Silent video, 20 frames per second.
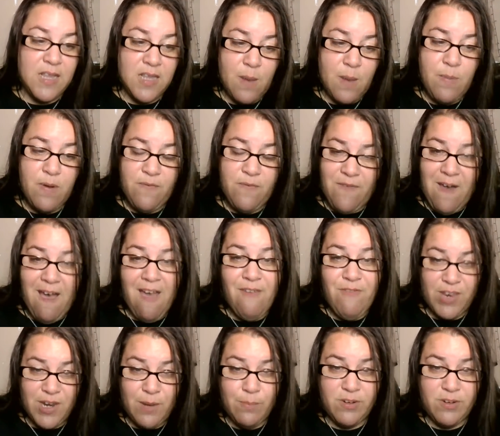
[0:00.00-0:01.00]
Number 5
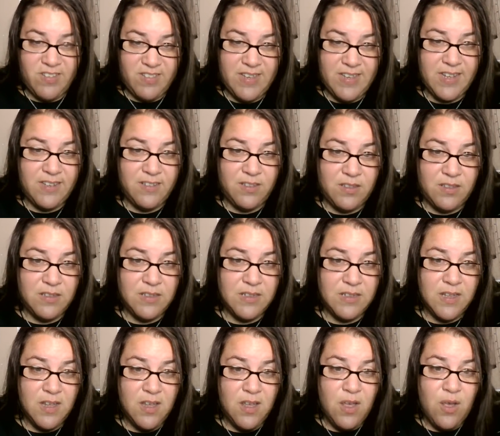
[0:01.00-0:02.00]
and number 6
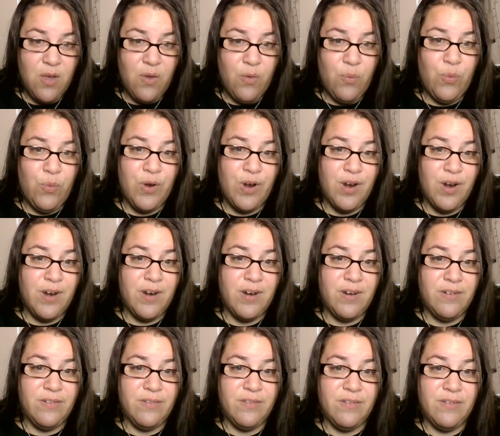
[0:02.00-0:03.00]
were
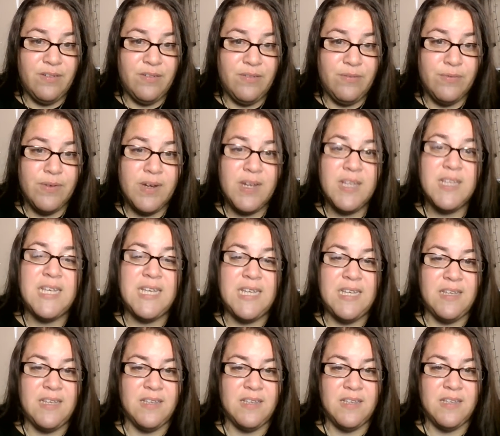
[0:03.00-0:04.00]

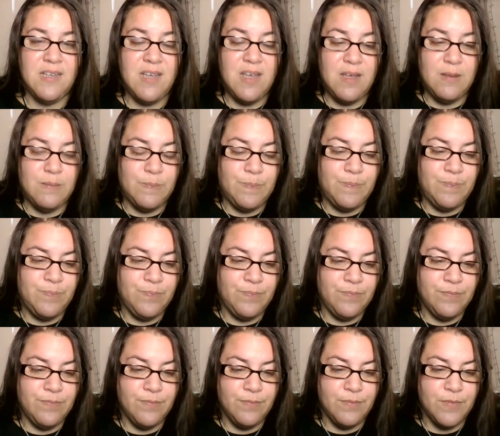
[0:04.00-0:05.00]
really
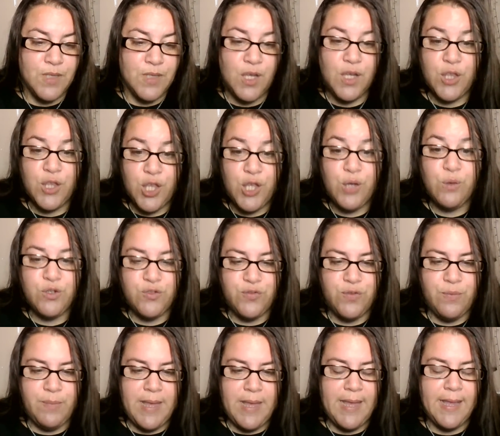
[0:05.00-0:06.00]
huge for
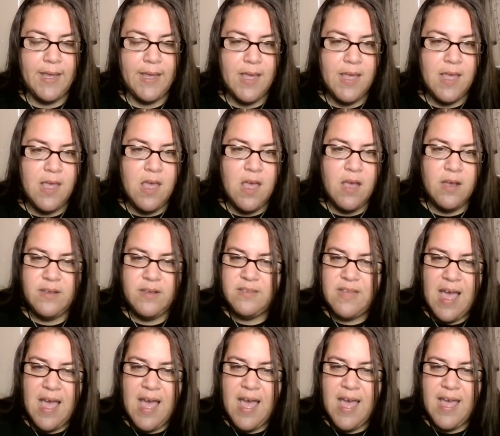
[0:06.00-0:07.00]
me because
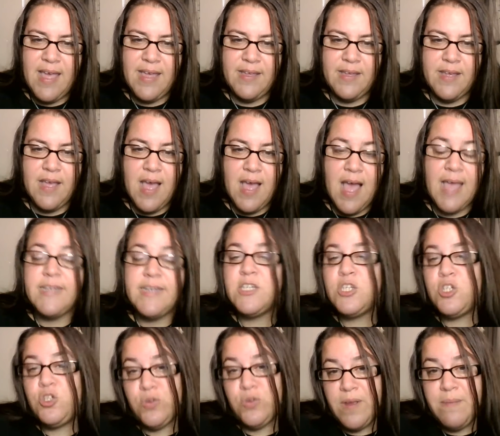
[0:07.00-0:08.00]
I
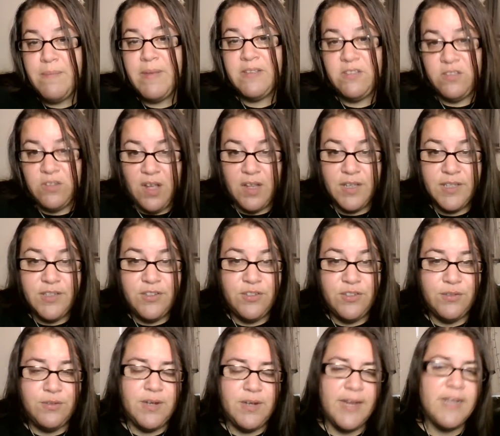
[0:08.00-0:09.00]
enjoy my
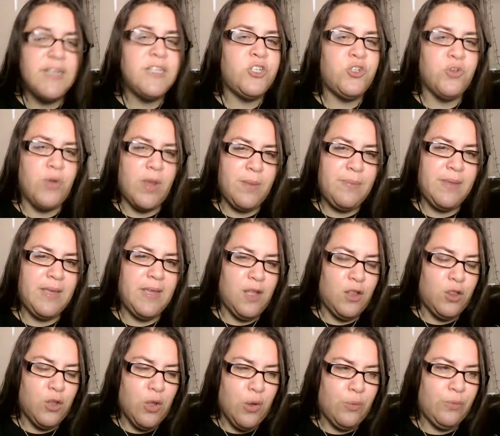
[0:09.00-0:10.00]
solitude. I enjoy being
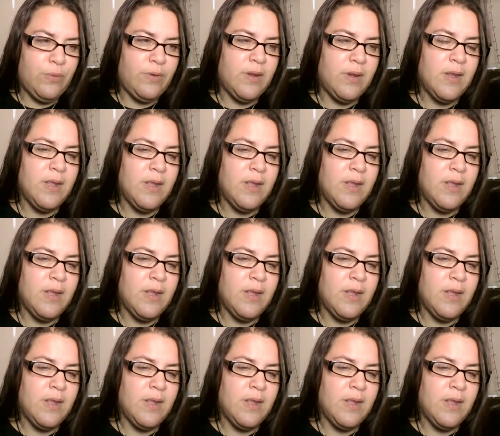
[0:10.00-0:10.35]
alone.